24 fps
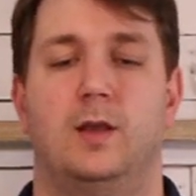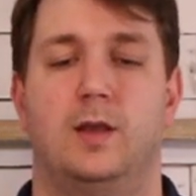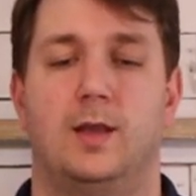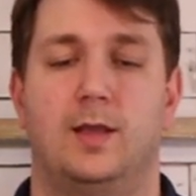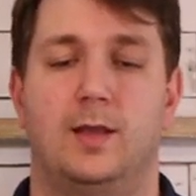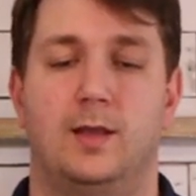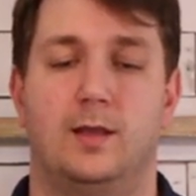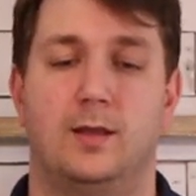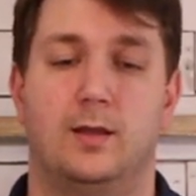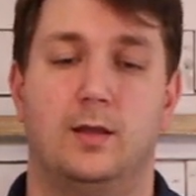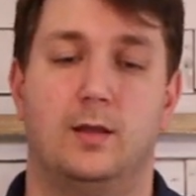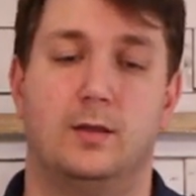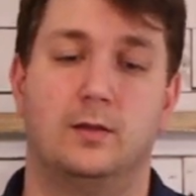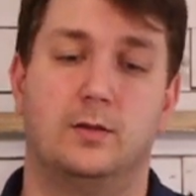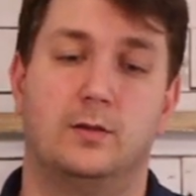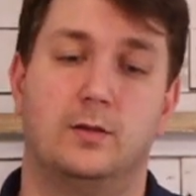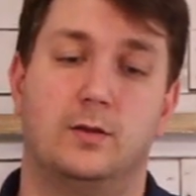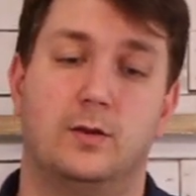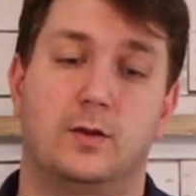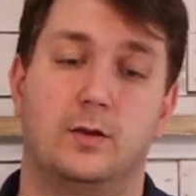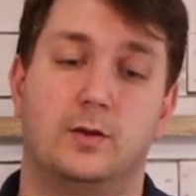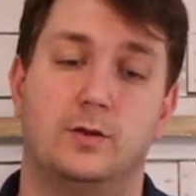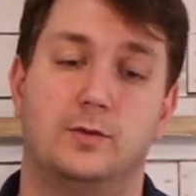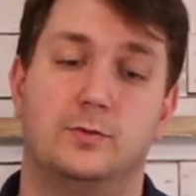And
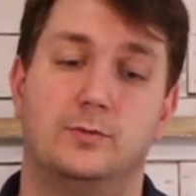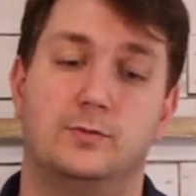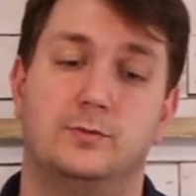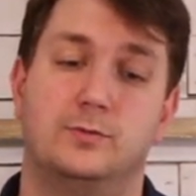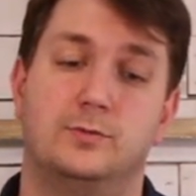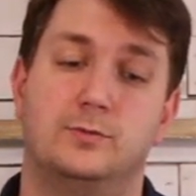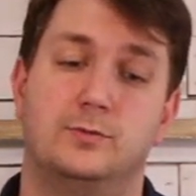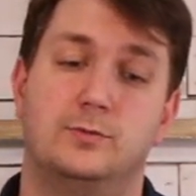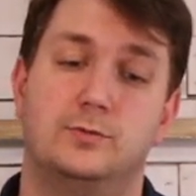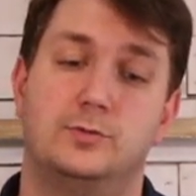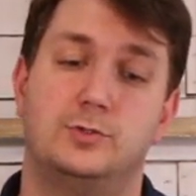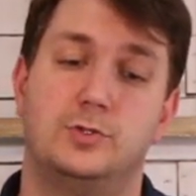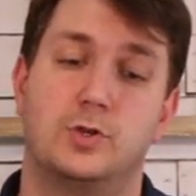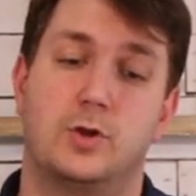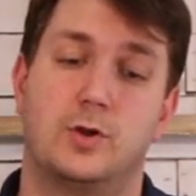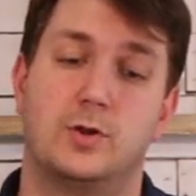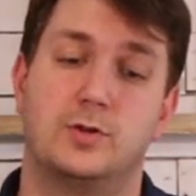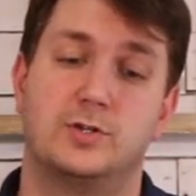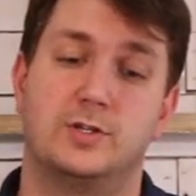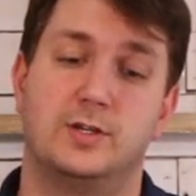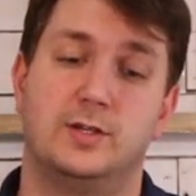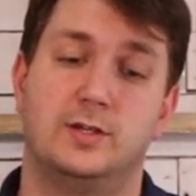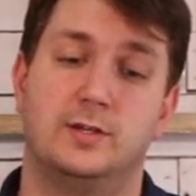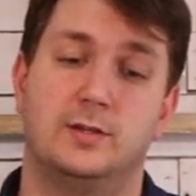our
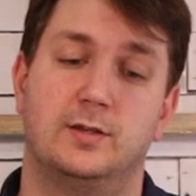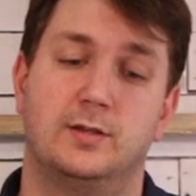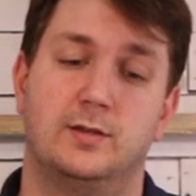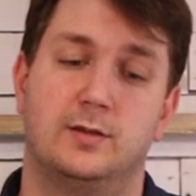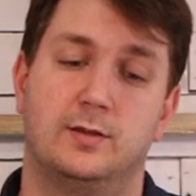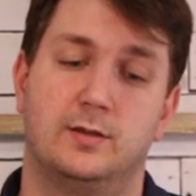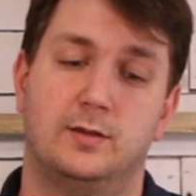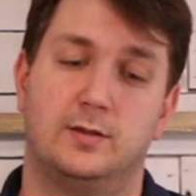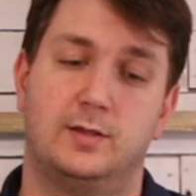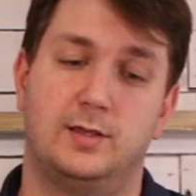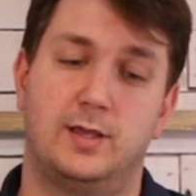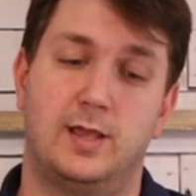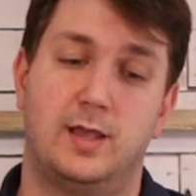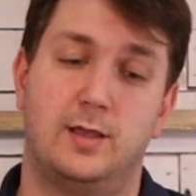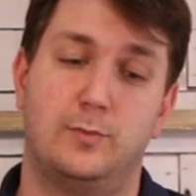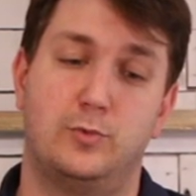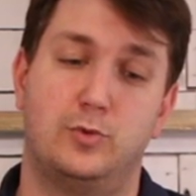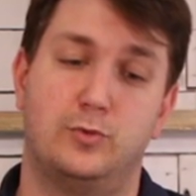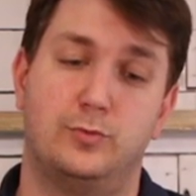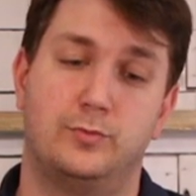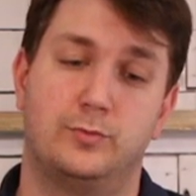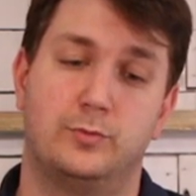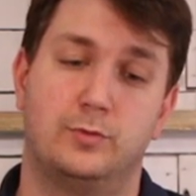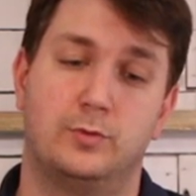charging
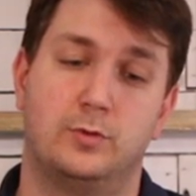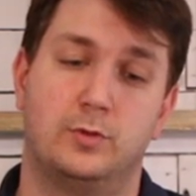cable.